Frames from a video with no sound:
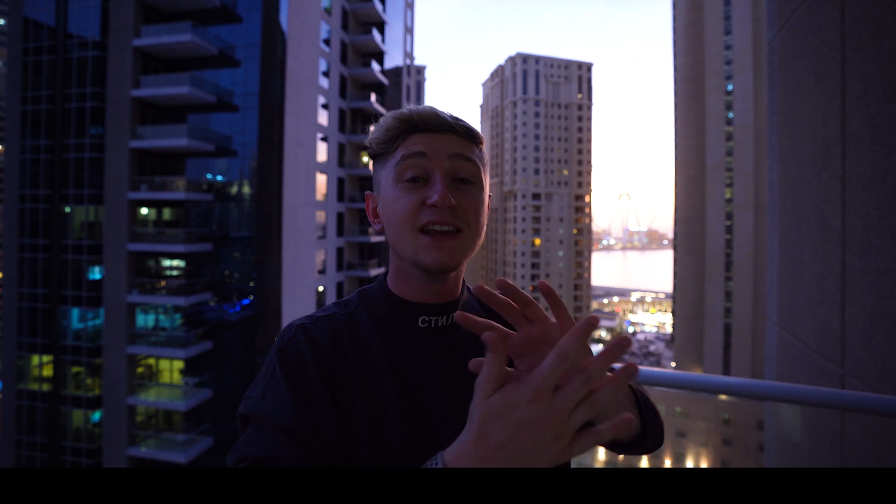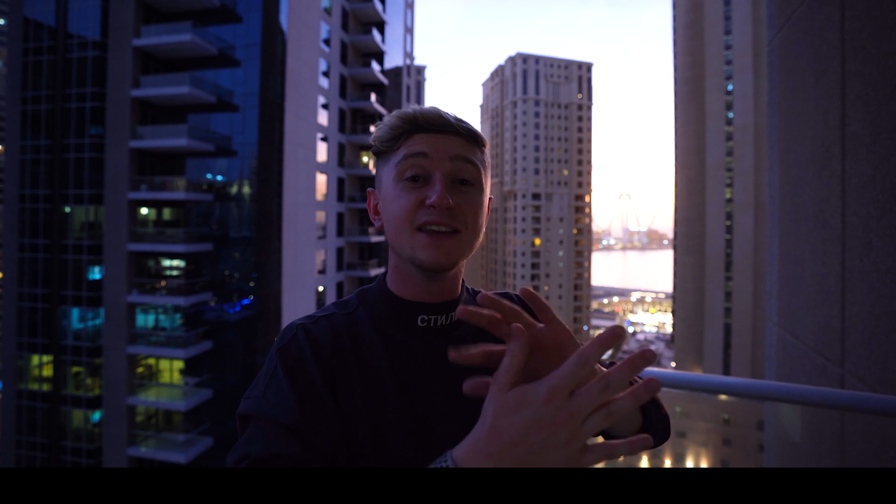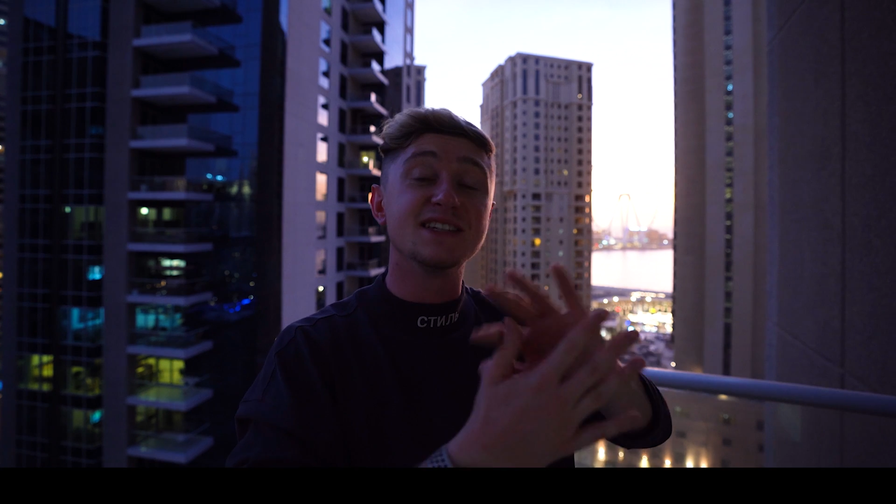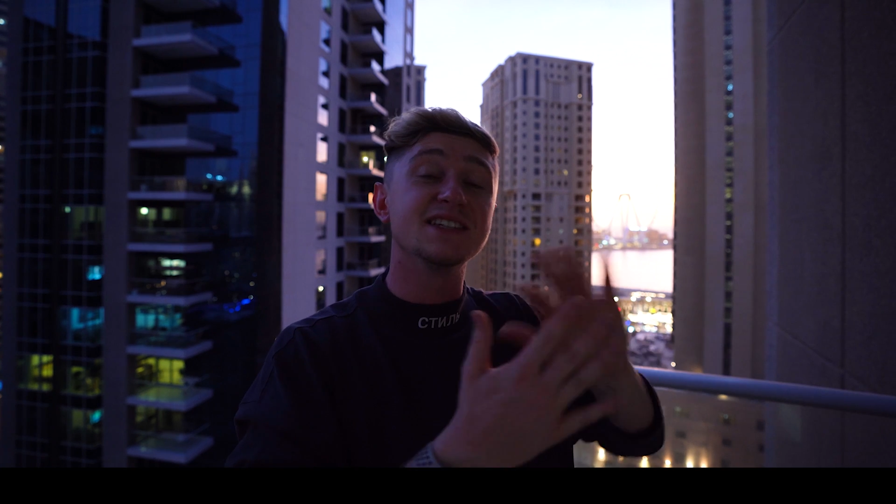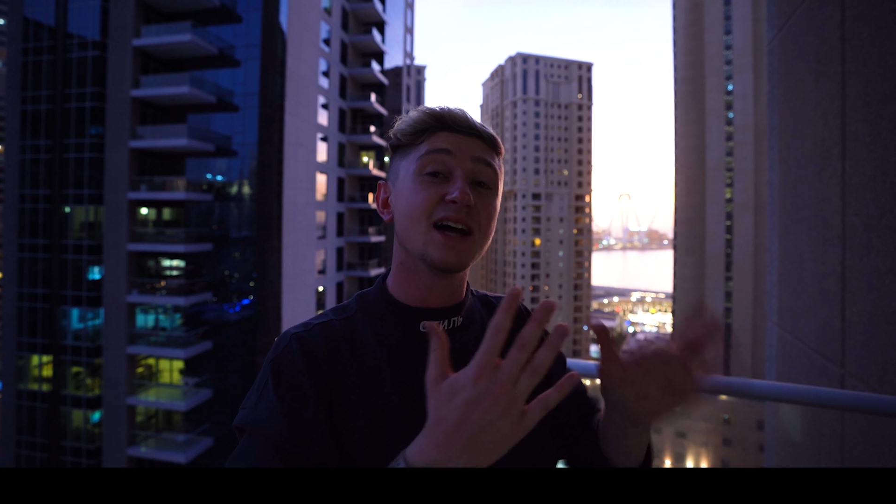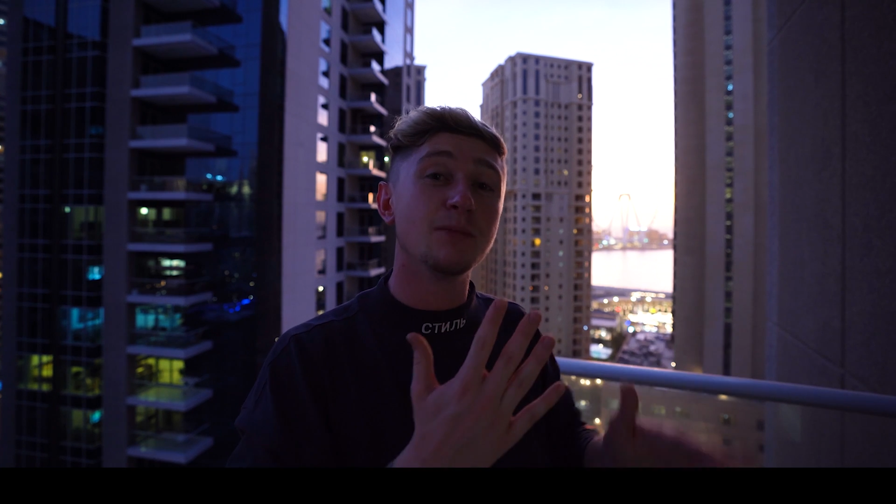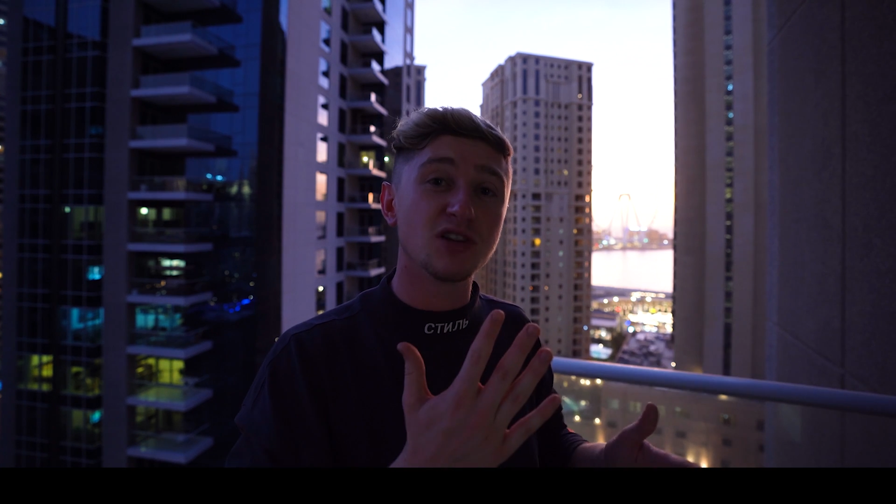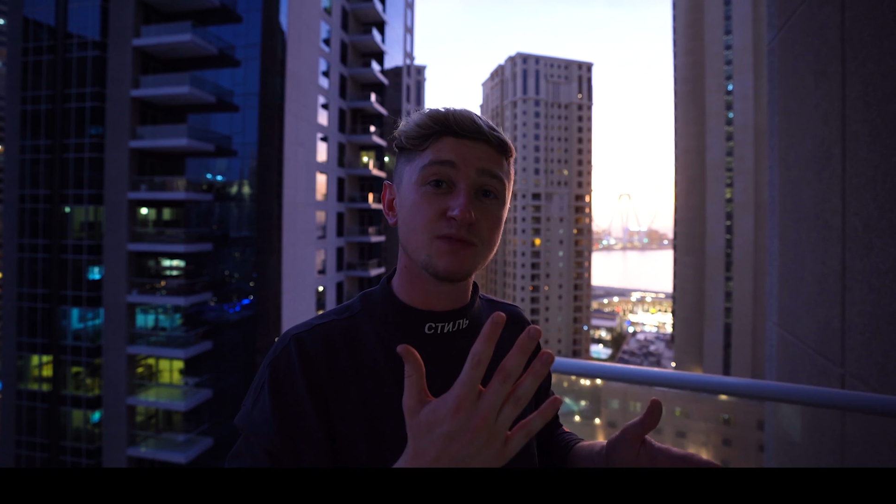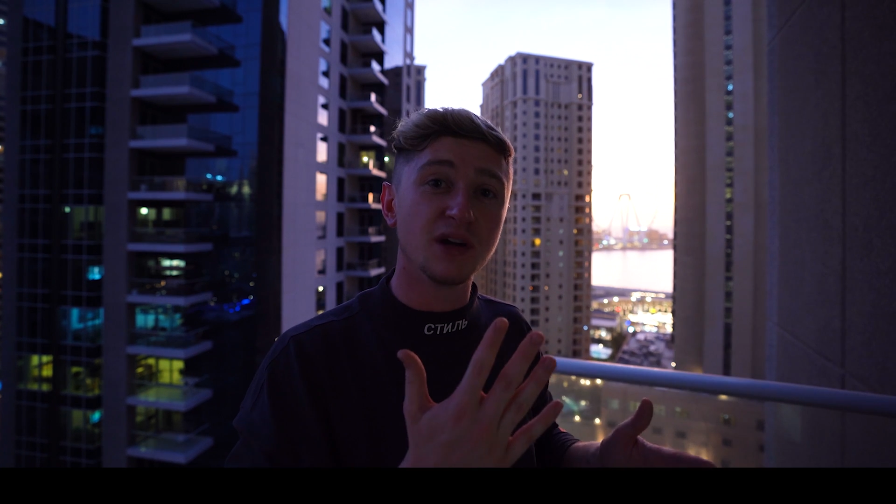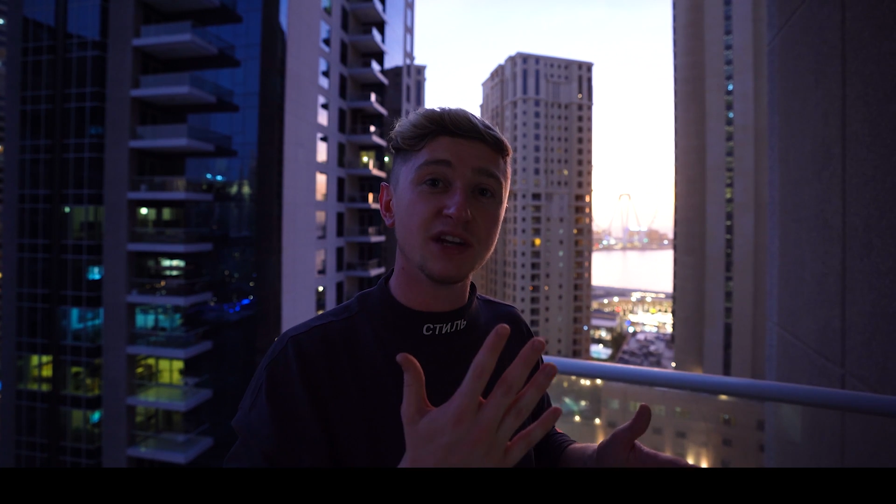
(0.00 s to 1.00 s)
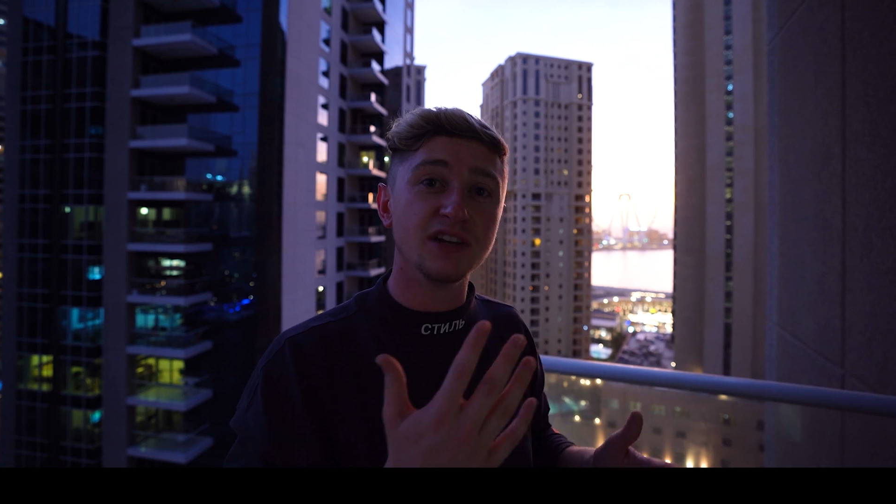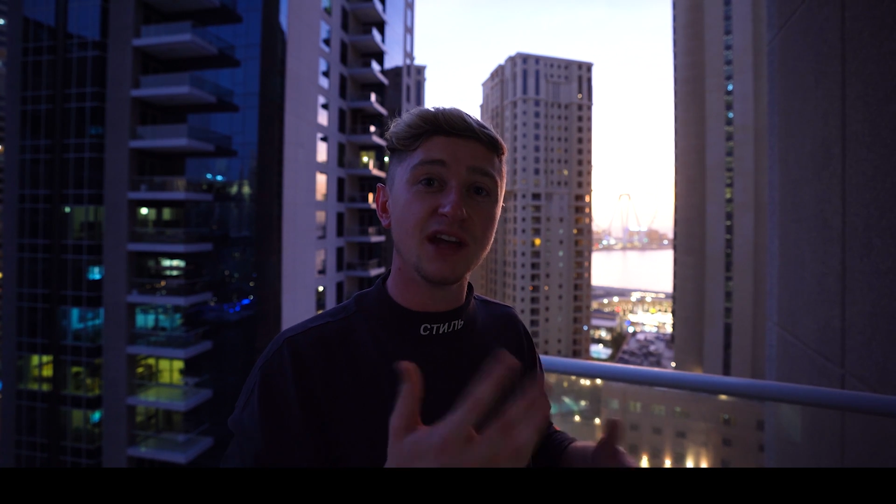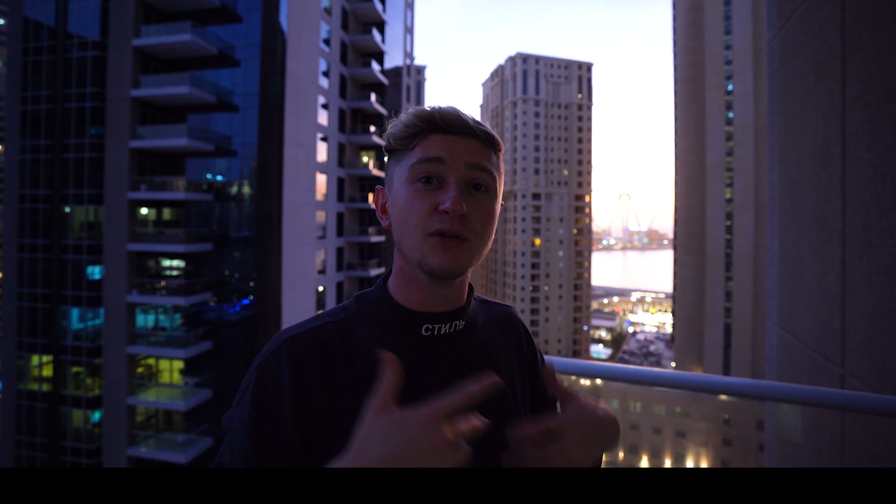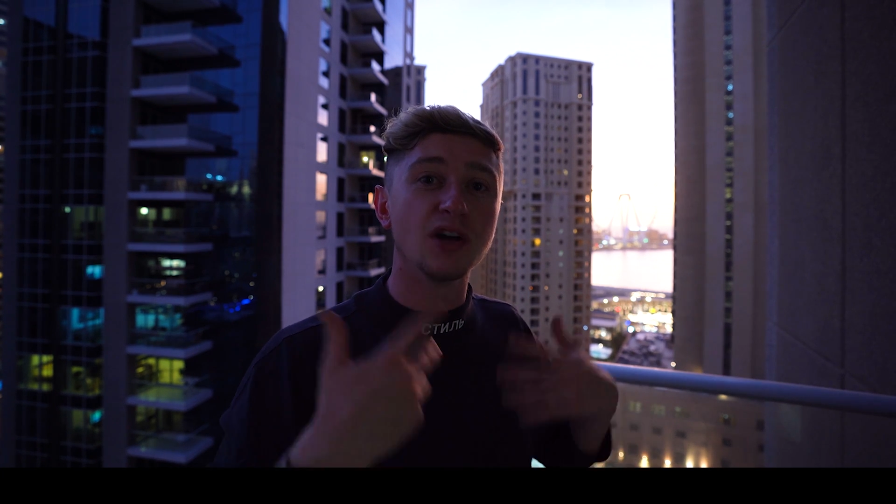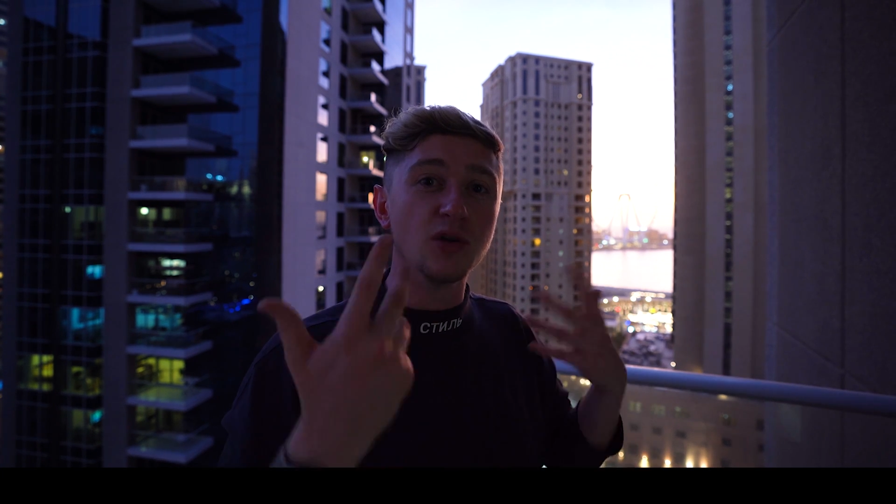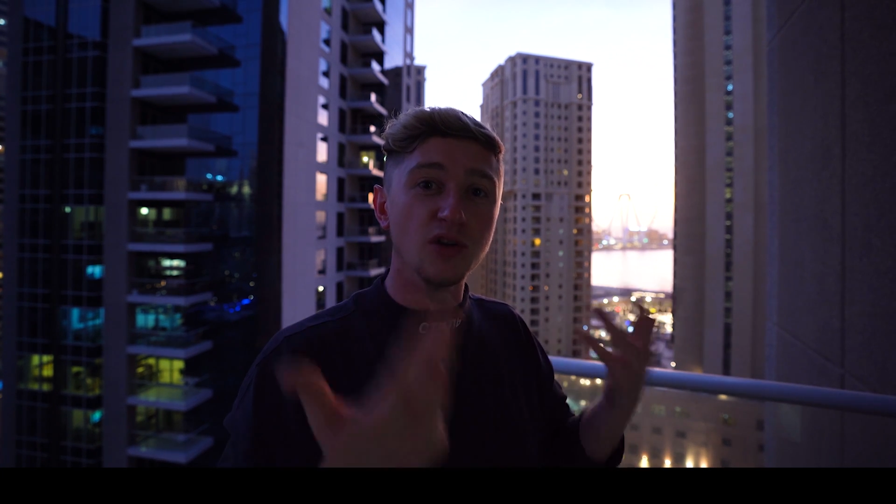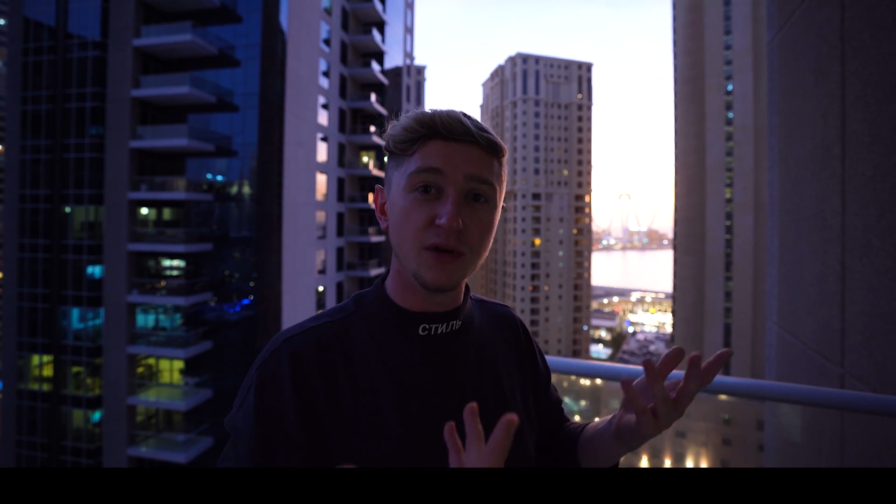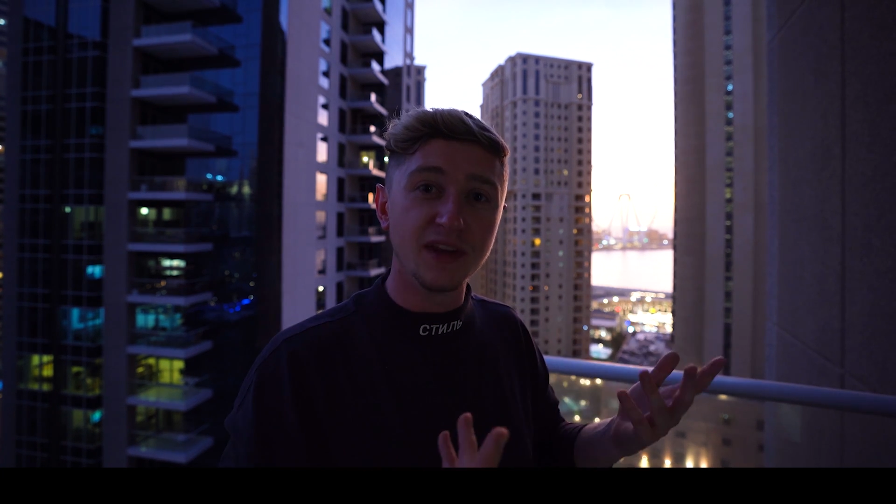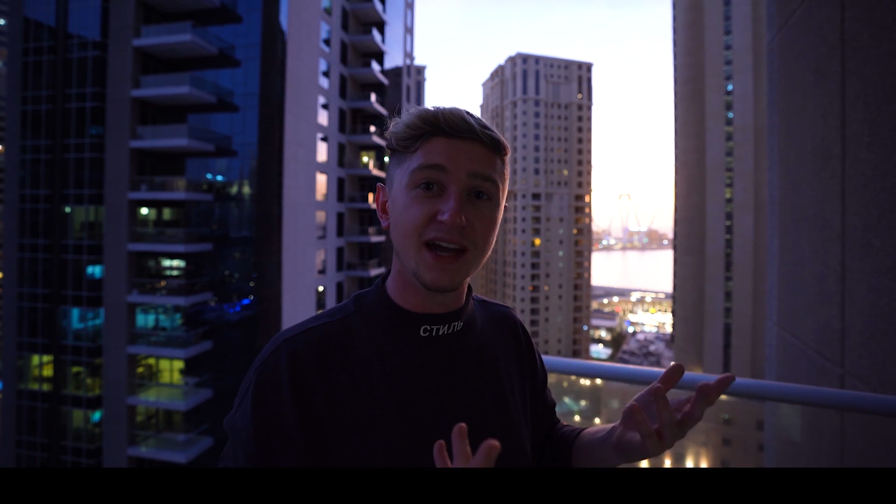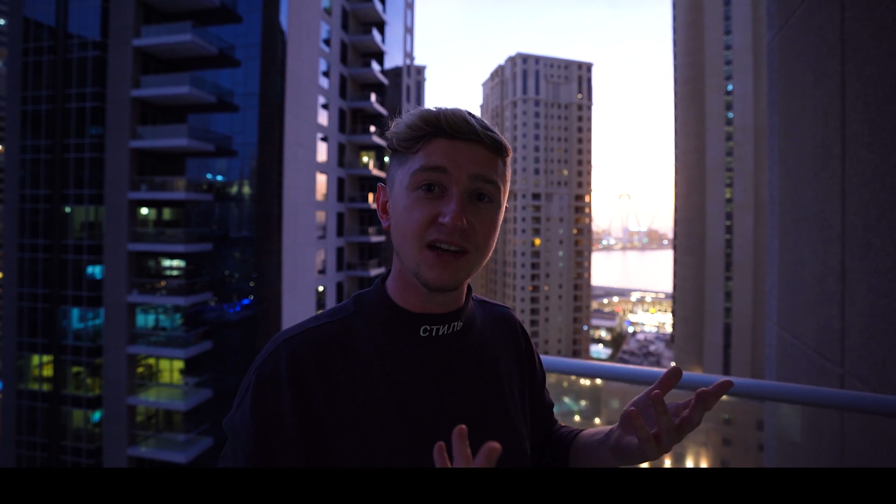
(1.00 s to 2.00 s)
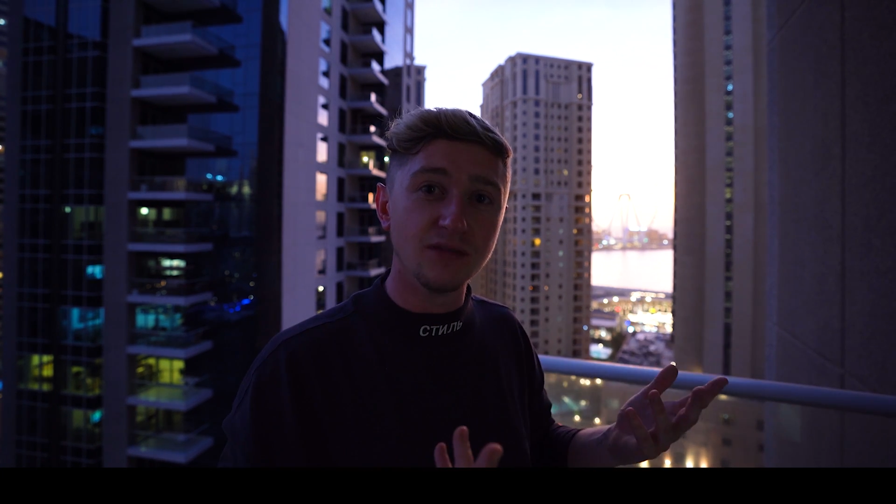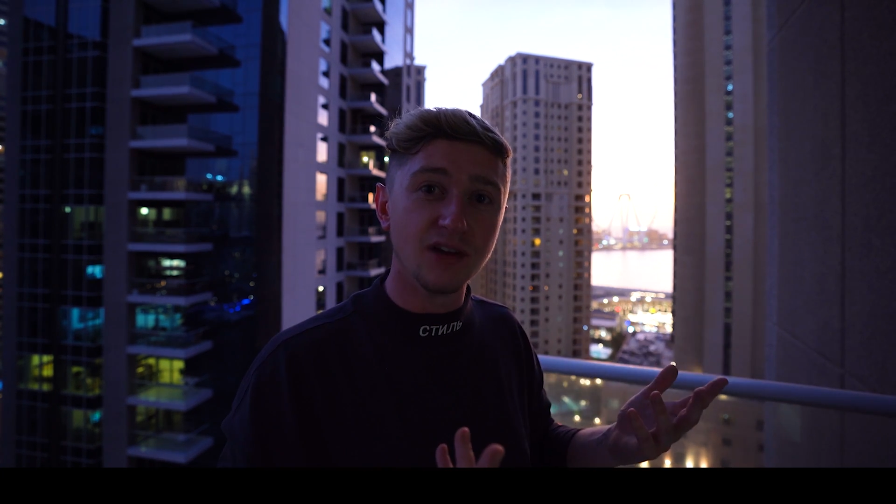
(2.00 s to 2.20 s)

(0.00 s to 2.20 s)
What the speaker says: this is how much money they would owe you at the end of